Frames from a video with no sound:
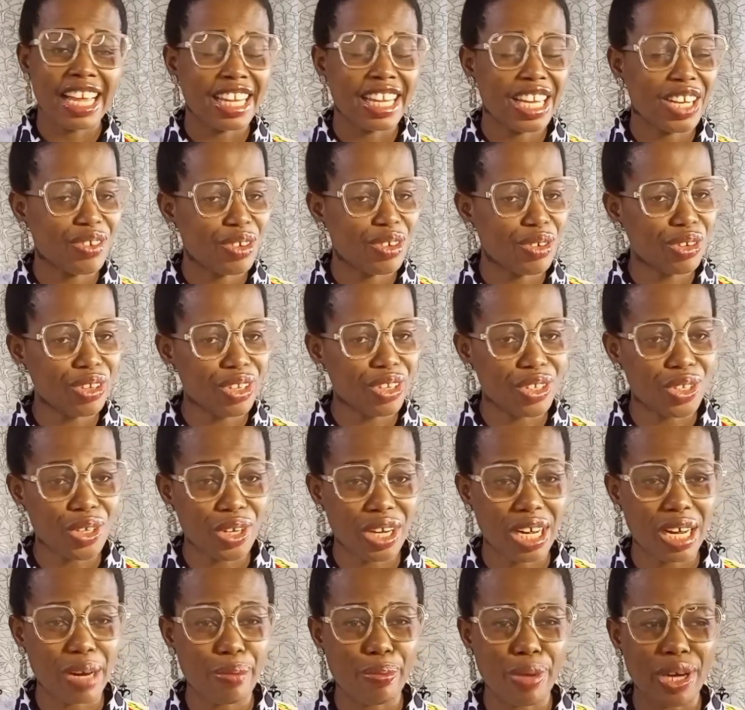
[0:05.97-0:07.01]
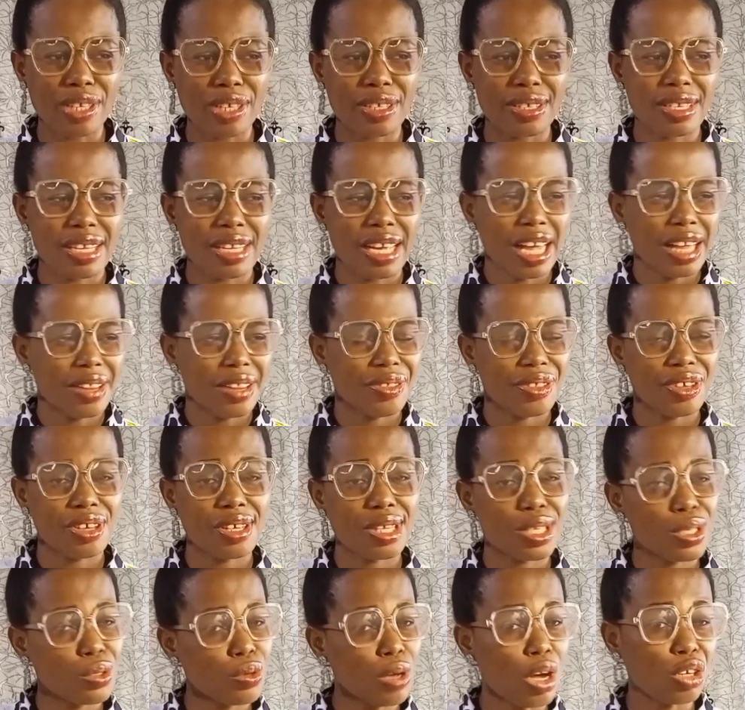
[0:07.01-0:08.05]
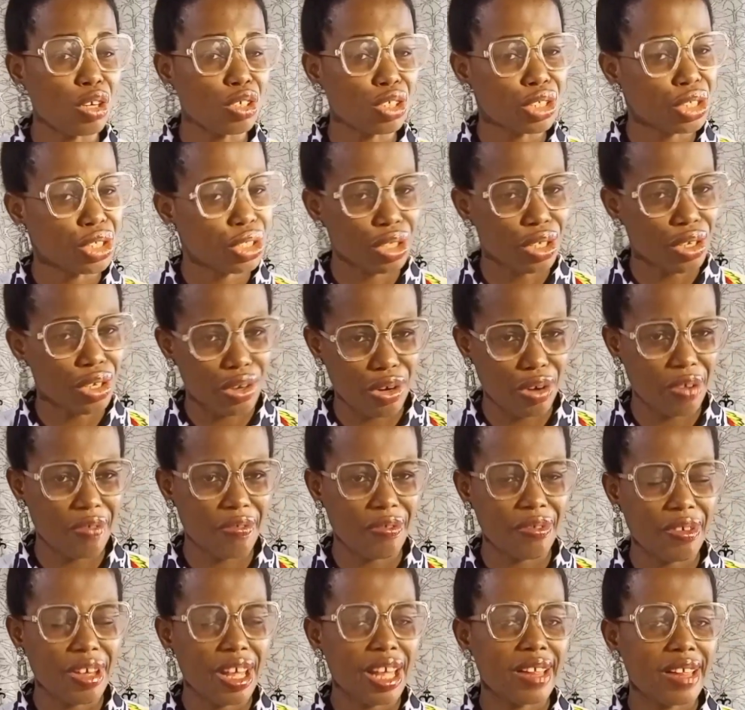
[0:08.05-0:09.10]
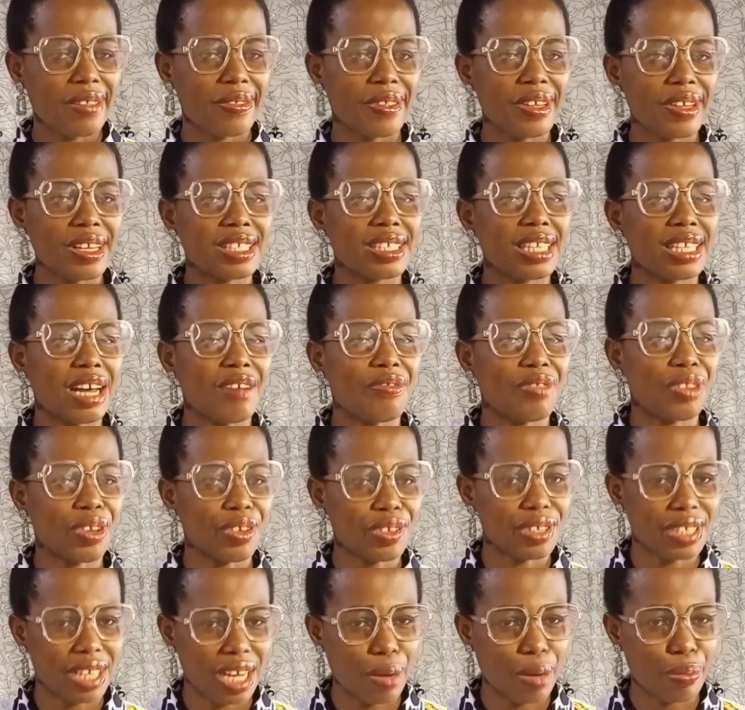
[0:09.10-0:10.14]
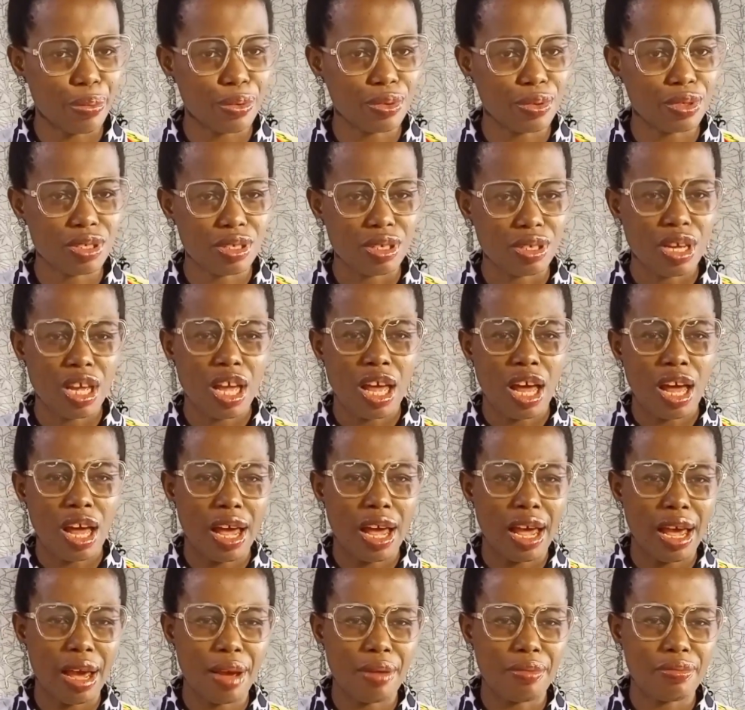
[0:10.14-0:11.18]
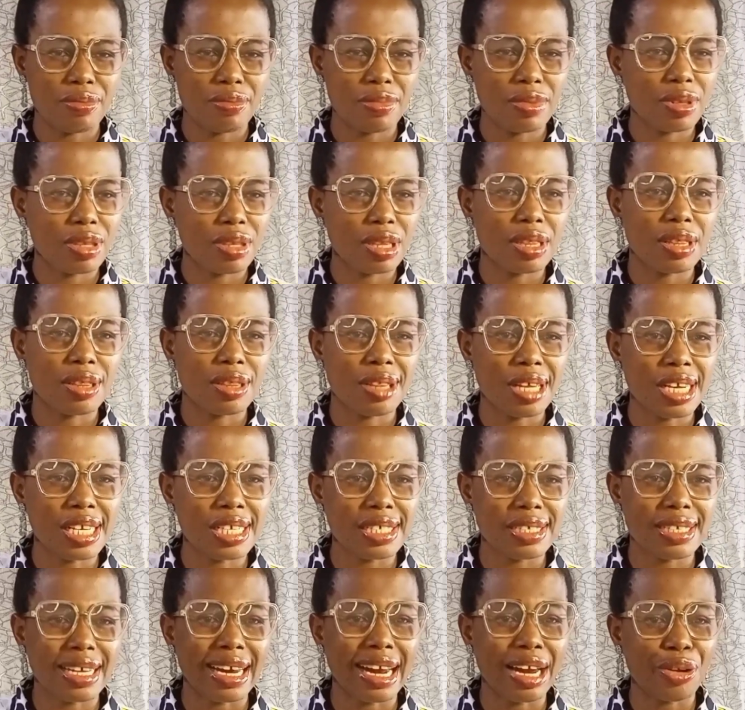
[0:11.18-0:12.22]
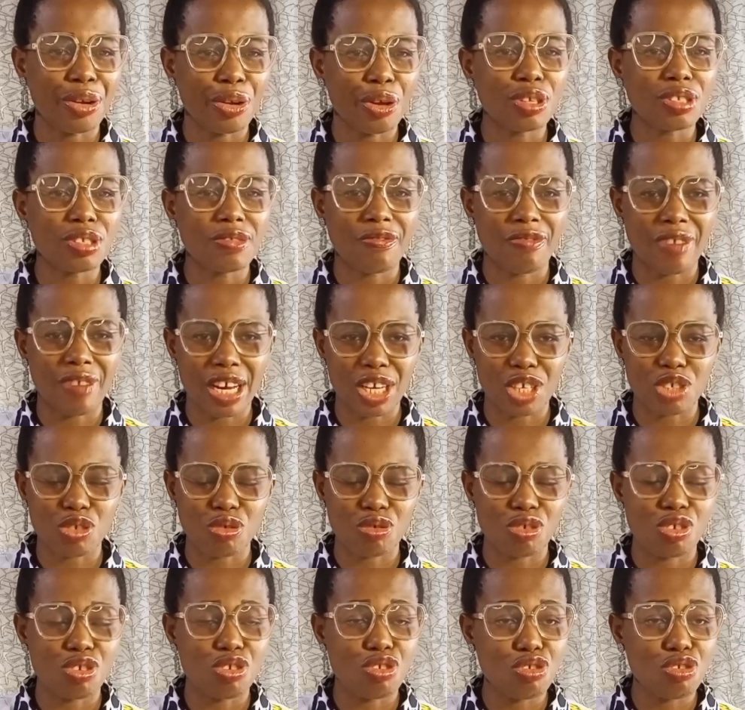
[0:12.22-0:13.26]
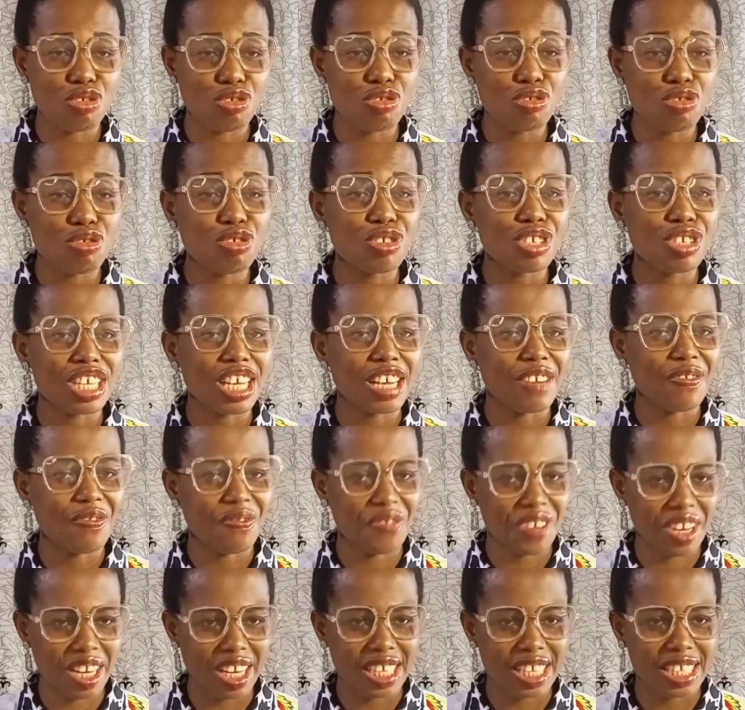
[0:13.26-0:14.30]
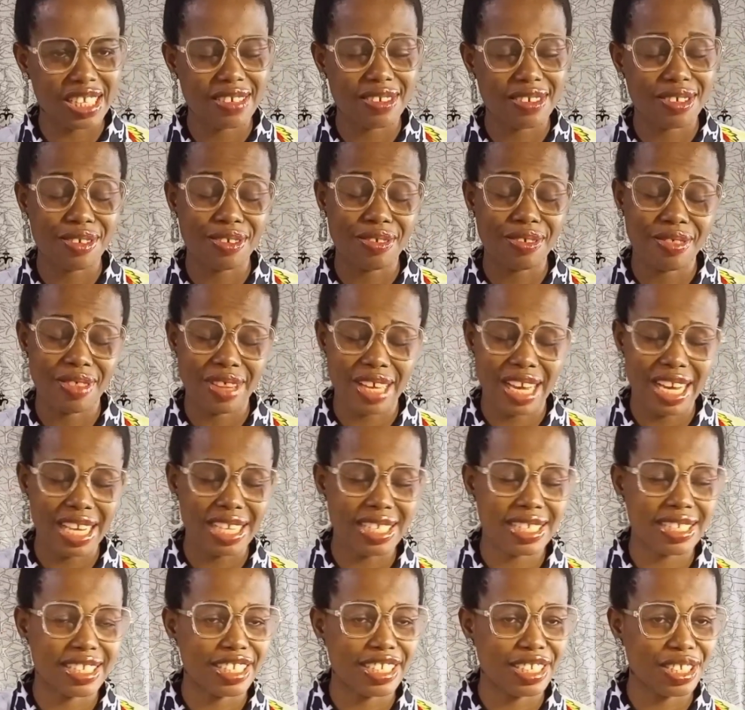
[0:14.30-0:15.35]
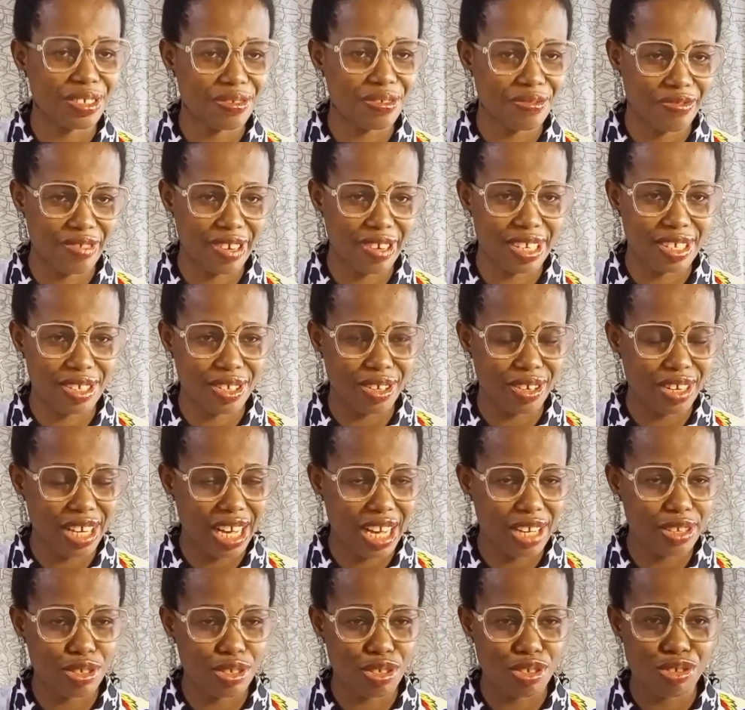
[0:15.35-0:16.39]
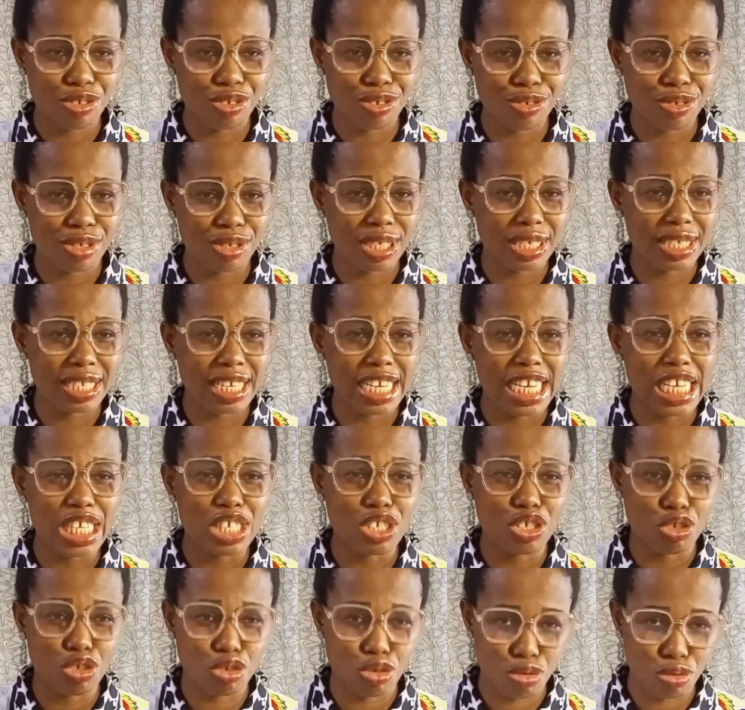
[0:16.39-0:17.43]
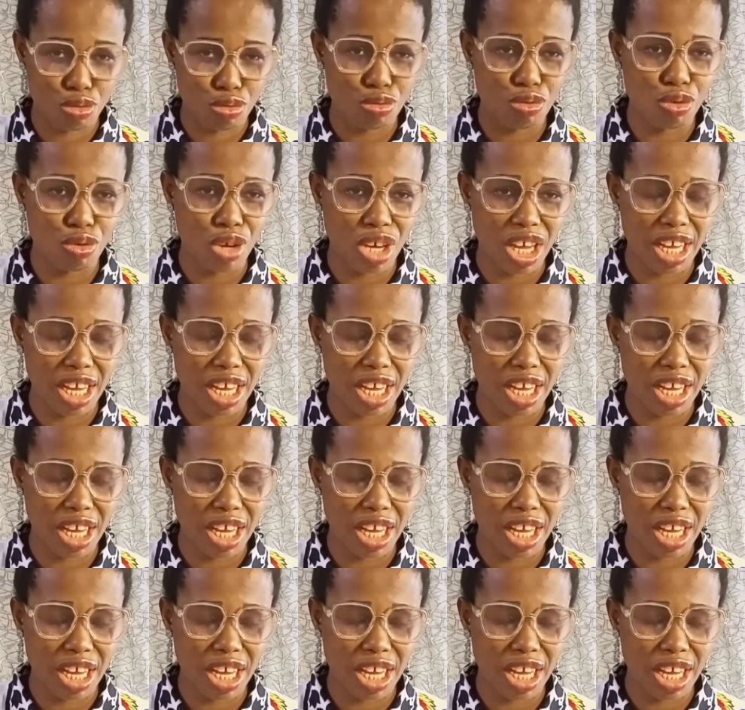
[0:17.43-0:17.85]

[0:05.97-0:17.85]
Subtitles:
Now, you want to talk about things you are unsure of, things that have not happened, um, things that are not factual, use infinity. So that's the difference on how to use these two.